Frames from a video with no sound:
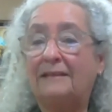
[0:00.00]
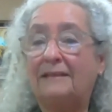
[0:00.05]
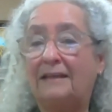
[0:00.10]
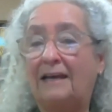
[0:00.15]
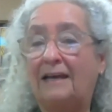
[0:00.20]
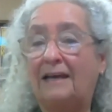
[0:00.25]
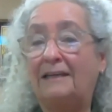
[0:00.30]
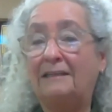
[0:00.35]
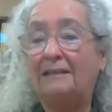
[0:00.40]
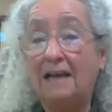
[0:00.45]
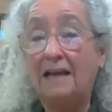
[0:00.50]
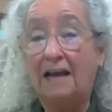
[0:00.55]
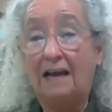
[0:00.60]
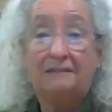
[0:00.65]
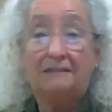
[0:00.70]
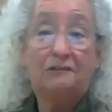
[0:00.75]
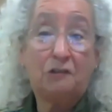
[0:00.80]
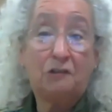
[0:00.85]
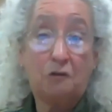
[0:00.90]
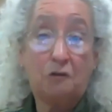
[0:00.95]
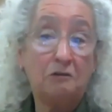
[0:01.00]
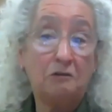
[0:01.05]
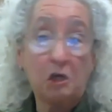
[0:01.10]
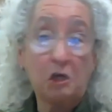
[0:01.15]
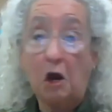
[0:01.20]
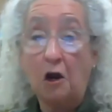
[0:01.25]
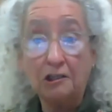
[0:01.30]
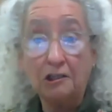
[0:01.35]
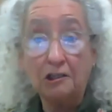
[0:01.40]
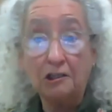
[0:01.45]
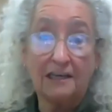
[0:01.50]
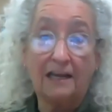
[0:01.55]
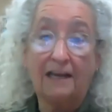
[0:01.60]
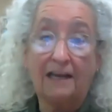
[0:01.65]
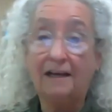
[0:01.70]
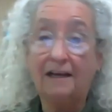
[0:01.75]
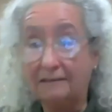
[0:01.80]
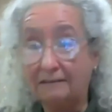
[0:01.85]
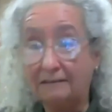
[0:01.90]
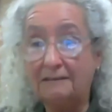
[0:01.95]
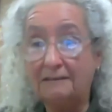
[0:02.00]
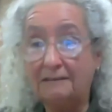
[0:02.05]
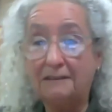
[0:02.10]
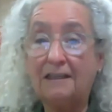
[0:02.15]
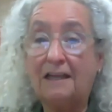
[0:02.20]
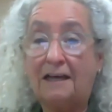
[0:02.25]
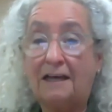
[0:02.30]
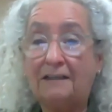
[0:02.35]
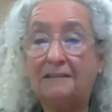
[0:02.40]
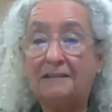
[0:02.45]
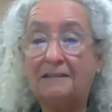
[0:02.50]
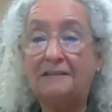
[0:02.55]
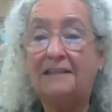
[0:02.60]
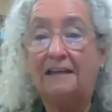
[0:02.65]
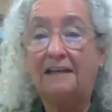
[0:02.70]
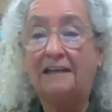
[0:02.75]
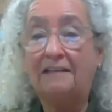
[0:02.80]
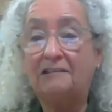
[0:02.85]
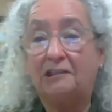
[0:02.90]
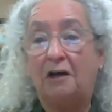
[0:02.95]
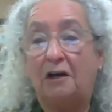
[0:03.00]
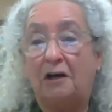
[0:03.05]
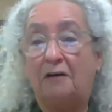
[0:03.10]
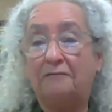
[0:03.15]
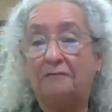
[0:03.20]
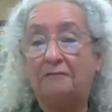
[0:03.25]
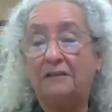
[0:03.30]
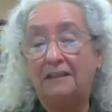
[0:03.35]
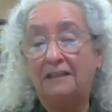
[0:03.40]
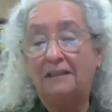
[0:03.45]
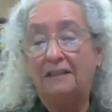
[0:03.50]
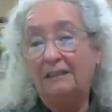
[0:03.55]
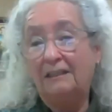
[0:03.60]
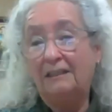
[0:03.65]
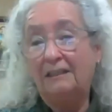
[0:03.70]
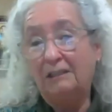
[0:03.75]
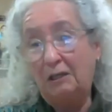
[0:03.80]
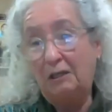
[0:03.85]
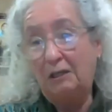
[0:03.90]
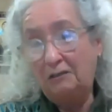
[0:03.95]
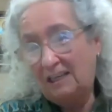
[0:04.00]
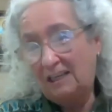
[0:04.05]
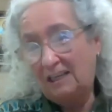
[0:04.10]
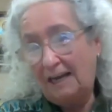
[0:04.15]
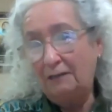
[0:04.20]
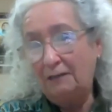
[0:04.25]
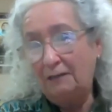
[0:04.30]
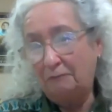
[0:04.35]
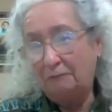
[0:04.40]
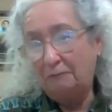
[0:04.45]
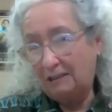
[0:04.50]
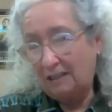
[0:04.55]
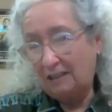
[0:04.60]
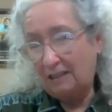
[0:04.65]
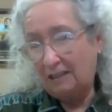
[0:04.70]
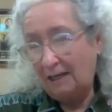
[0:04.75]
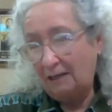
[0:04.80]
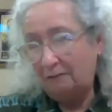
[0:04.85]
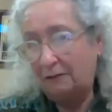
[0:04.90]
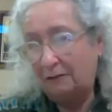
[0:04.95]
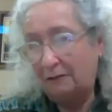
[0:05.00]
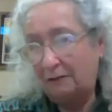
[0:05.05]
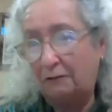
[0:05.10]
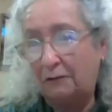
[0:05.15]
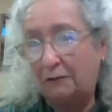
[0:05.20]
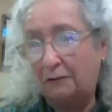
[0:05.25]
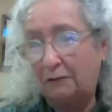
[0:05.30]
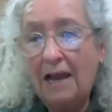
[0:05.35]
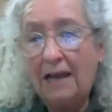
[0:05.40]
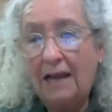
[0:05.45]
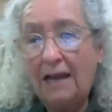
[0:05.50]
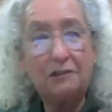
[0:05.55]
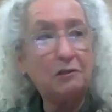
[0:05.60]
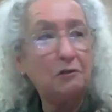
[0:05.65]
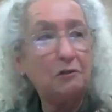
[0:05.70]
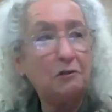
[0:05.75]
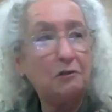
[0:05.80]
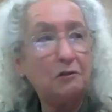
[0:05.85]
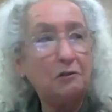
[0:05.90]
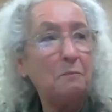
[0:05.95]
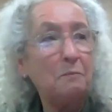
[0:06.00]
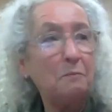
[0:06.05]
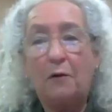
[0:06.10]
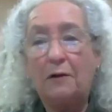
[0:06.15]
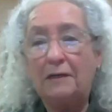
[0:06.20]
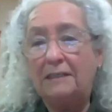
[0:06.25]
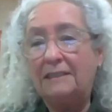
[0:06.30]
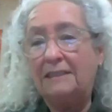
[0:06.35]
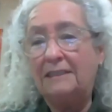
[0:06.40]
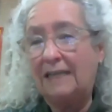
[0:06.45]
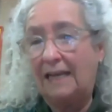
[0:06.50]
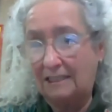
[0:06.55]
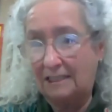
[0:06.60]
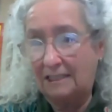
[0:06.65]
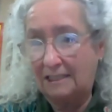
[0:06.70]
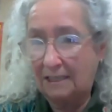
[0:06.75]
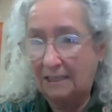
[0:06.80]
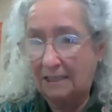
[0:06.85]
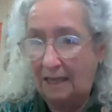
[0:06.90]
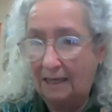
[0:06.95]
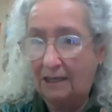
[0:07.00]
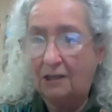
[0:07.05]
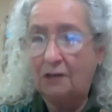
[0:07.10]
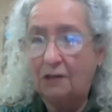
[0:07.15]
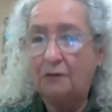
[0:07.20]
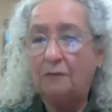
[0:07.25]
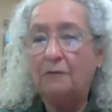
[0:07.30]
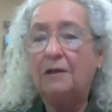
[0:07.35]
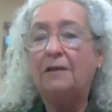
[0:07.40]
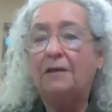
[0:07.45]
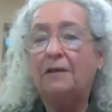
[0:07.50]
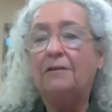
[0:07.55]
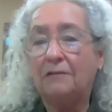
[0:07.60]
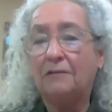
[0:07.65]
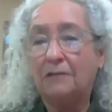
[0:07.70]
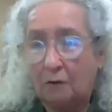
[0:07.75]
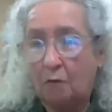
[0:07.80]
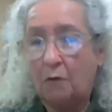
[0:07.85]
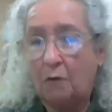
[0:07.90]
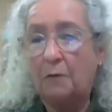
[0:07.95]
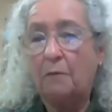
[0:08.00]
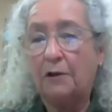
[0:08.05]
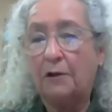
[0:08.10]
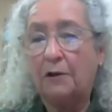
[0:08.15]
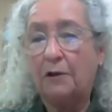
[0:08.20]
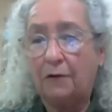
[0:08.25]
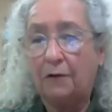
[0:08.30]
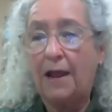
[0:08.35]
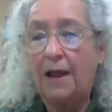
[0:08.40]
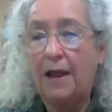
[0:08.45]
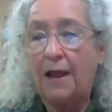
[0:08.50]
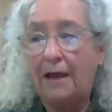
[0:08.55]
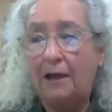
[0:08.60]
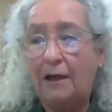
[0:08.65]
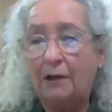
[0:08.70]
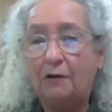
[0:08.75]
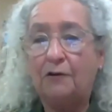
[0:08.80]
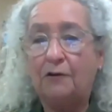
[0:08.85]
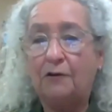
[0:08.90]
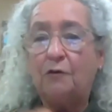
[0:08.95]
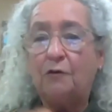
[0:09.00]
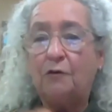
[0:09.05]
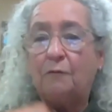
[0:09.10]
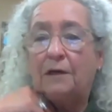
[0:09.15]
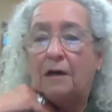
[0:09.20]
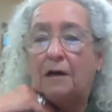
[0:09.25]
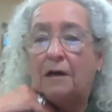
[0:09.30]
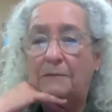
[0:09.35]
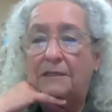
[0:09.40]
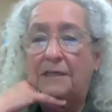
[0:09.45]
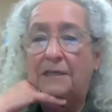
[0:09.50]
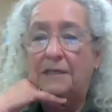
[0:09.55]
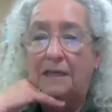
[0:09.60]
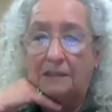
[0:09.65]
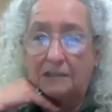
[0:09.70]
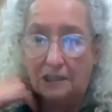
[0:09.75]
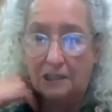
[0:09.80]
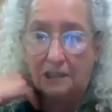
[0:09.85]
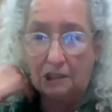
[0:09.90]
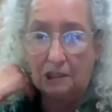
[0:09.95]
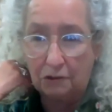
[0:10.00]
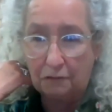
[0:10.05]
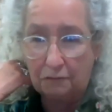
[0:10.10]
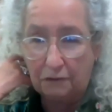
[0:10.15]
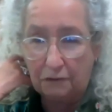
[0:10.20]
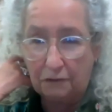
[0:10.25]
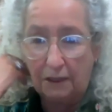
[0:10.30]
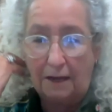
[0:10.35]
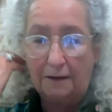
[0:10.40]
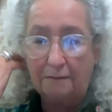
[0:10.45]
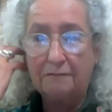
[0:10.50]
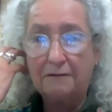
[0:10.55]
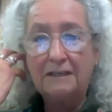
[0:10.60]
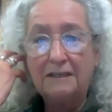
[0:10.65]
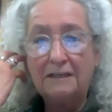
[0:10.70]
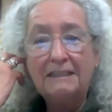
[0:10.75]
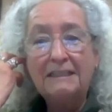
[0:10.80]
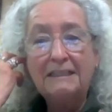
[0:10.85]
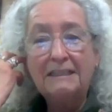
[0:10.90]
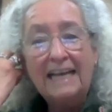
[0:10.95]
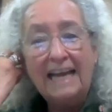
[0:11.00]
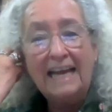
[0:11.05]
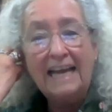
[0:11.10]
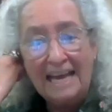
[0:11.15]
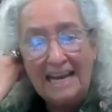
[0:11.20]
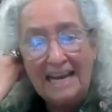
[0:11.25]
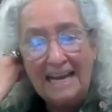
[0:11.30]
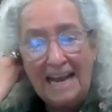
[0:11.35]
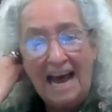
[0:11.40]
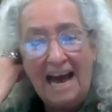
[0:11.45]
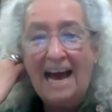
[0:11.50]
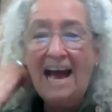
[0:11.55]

and I taught in Scarsdale and did a lot of dance stuff. You know, you kind of retire at 30. At a certain point in dance, like you either quit while you're ahead or you become a dance teacher for life. And